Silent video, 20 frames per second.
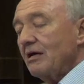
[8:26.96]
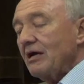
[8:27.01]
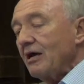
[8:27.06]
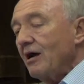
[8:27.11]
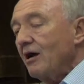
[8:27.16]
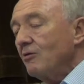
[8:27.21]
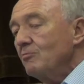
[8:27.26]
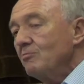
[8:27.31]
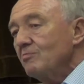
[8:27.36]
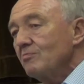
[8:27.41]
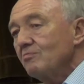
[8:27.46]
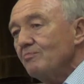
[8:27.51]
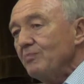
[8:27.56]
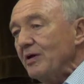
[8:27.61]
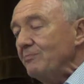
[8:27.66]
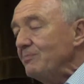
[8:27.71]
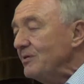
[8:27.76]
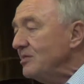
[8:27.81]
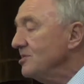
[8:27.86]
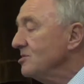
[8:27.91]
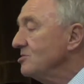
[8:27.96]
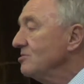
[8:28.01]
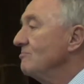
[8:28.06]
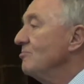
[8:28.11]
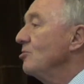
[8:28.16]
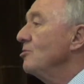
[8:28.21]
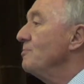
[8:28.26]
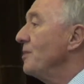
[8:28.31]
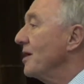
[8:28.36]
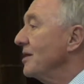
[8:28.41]
help big business
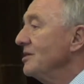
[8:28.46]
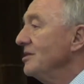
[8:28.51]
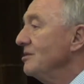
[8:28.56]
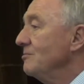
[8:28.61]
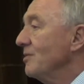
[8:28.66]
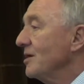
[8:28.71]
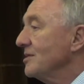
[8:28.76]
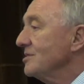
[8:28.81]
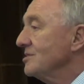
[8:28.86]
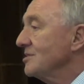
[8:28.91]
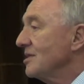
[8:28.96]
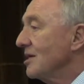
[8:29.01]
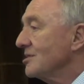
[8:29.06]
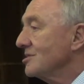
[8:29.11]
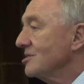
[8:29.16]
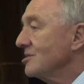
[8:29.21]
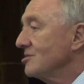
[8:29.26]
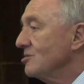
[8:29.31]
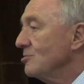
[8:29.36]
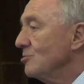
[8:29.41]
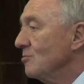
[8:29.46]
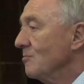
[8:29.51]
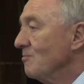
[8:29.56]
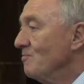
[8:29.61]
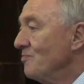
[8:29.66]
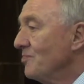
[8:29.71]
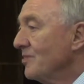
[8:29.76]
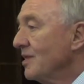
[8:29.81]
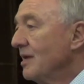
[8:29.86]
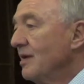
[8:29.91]
avoid paying any bloody tax at all.
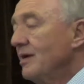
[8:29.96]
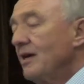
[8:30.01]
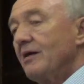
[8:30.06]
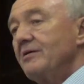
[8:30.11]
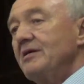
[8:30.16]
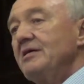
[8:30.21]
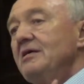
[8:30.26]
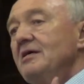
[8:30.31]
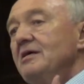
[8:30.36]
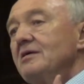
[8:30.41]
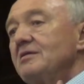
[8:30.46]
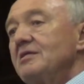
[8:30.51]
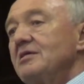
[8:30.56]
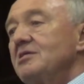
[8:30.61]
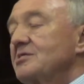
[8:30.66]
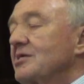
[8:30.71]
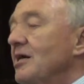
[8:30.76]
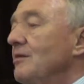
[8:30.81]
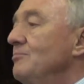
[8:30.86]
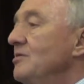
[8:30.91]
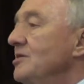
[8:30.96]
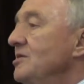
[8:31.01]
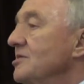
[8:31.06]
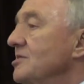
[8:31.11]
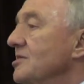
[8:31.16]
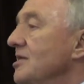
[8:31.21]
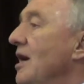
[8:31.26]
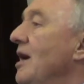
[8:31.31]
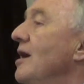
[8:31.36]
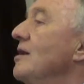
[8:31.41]
This government
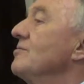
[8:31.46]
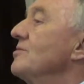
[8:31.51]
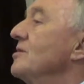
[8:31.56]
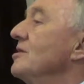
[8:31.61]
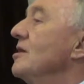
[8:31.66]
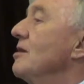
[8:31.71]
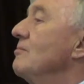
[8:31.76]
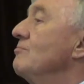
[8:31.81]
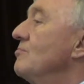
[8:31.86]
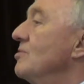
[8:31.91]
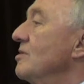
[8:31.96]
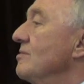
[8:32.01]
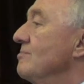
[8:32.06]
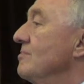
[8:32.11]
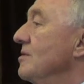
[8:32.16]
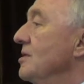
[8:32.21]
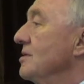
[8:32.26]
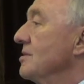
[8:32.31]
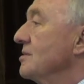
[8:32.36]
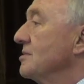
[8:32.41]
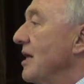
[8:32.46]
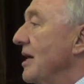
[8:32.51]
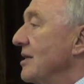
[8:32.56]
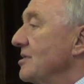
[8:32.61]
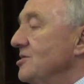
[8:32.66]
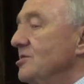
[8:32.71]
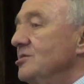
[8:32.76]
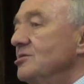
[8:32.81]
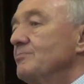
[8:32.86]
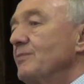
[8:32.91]
has cut the number of
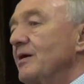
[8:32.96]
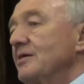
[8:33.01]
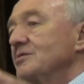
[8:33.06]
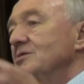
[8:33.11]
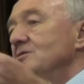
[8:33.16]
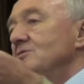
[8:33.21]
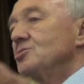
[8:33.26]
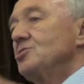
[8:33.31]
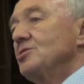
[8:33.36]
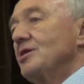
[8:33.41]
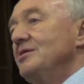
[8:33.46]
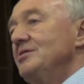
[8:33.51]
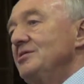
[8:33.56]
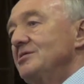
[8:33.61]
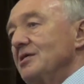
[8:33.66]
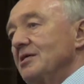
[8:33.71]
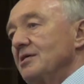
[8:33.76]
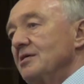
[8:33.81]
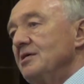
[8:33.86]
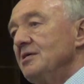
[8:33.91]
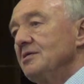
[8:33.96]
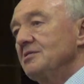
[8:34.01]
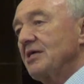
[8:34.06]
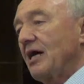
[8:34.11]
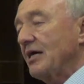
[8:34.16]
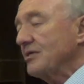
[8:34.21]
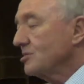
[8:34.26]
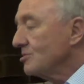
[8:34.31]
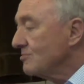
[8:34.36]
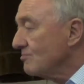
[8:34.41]
tax inspectors chasing
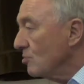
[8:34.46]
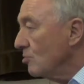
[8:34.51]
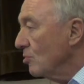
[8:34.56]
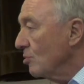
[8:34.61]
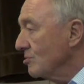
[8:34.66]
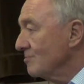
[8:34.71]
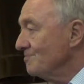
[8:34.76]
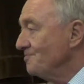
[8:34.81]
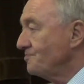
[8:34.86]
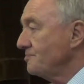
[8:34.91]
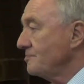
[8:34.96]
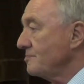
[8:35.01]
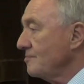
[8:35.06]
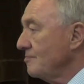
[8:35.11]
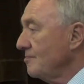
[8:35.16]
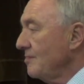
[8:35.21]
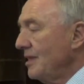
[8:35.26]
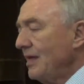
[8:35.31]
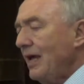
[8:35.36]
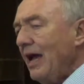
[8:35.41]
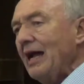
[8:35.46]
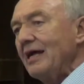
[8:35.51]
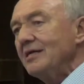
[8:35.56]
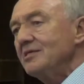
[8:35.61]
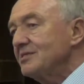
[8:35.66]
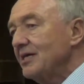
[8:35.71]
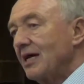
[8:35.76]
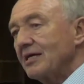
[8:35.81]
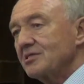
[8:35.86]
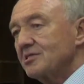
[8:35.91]
tax fraud
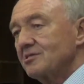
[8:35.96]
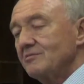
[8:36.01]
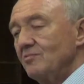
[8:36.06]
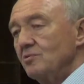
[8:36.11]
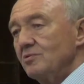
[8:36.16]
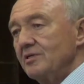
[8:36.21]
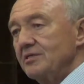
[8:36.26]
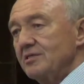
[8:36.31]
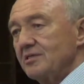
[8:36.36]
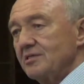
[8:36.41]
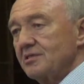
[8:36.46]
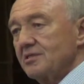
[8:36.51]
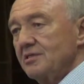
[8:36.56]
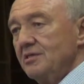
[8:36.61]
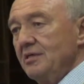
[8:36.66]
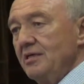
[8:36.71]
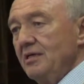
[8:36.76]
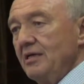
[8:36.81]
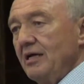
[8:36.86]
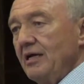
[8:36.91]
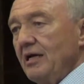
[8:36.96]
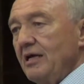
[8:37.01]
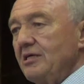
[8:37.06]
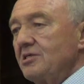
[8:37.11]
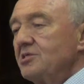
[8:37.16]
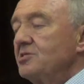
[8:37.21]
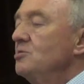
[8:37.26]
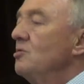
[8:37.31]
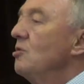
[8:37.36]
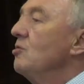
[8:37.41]
and tax avoidance.
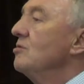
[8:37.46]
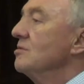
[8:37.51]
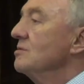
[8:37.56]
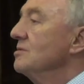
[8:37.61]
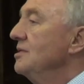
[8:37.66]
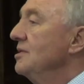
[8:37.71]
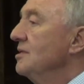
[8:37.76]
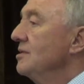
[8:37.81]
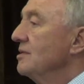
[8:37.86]
It's not